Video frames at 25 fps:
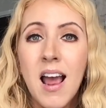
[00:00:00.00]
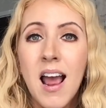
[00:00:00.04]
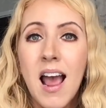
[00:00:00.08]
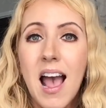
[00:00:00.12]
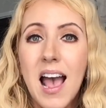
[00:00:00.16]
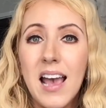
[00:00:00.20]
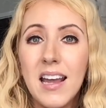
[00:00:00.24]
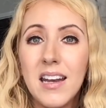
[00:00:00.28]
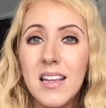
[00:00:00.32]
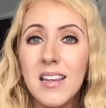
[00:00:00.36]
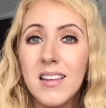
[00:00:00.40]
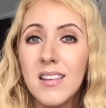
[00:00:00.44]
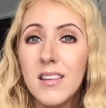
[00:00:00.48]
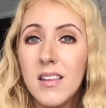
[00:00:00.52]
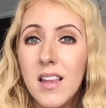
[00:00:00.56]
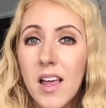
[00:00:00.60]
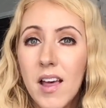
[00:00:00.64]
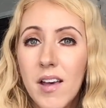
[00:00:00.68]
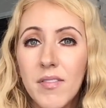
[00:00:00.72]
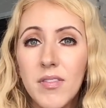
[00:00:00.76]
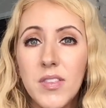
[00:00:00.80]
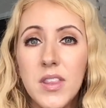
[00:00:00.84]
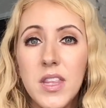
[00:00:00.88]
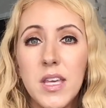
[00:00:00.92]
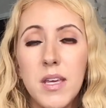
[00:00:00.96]
I didn't
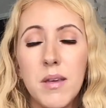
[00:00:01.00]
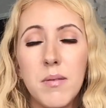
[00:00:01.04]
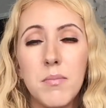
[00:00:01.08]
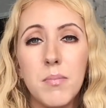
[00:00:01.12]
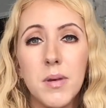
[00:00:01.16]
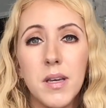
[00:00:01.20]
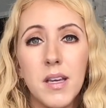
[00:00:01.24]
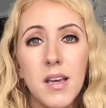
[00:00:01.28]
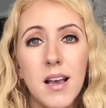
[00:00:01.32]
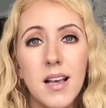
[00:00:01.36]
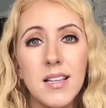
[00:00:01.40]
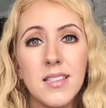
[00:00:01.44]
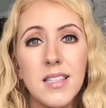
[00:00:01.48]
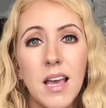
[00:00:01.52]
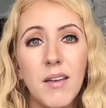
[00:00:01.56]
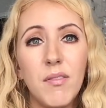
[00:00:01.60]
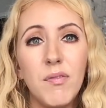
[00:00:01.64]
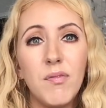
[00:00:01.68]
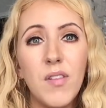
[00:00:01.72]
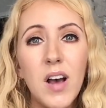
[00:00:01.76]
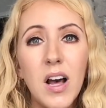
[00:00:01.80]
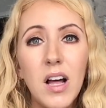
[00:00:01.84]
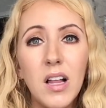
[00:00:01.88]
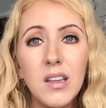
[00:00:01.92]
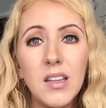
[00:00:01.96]
love them because I
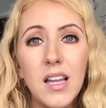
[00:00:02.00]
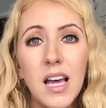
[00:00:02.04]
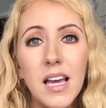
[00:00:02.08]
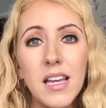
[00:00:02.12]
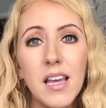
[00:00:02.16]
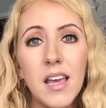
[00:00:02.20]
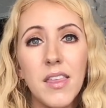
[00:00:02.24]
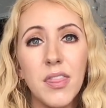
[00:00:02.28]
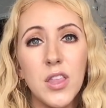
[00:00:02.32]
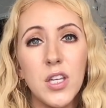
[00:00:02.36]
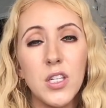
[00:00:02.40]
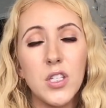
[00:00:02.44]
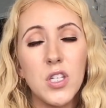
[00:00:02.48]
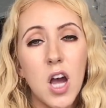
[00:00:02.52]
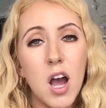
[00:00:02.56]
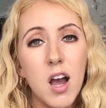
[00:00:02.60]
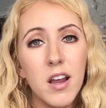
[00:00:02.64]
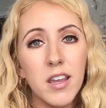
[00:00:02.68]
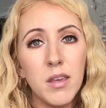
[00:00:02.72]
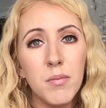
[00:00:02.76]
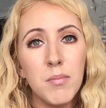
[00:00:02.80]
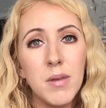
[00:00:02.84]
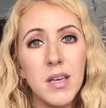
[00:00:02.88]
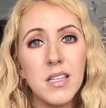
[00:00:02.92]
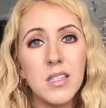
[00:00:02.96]
felt like the
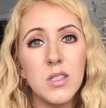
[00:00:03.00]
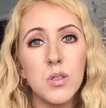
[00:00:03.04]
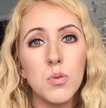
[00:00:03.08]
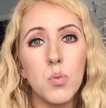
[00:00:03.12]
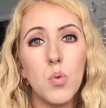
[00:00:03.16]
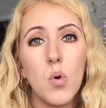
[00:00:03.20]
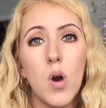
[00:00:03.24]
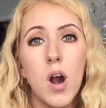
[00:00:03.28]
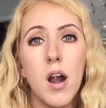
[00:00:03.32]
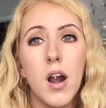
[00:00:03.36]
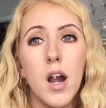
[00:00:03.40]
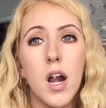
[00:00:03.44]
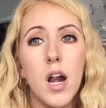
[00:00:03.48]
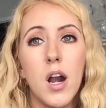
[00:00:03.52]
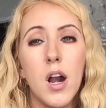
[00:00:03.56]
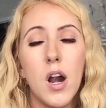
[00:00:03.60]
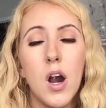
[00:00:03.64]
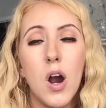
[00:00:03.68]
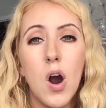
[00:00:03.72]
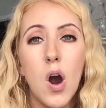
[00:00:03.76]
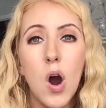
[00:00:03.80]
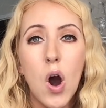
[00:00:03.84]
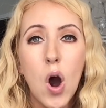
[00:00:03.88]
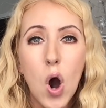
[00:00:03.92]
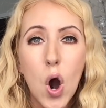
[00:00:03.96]
documents were
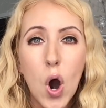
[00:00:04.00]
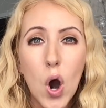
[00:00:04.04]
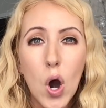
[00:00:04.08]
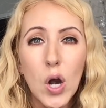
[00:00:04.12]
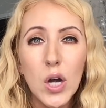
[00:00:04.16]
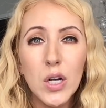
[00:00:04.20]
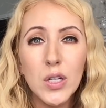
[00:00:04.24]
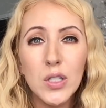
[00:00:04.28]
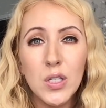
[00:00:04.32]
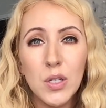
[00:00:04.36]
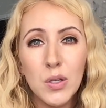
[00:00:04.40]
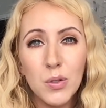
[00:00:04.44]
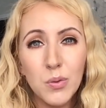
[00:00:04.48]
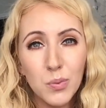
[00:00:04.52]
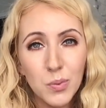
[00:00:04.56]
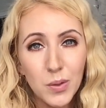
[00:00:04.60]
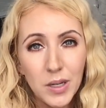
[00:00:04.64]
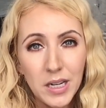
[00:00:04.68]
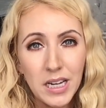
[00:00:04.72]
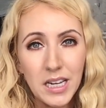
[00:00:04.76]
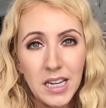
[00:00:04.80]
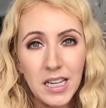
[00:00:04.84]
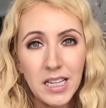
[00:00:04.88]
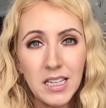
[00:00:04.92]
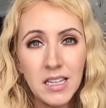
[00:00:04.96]
hard to
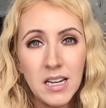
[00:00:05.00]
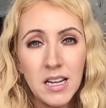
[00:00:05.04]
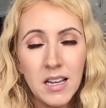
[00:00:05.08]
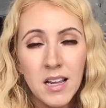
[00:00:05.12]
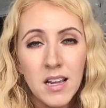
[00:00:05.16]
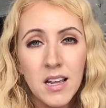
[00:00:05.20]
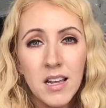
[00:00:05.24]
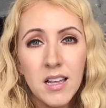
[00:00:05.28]
read.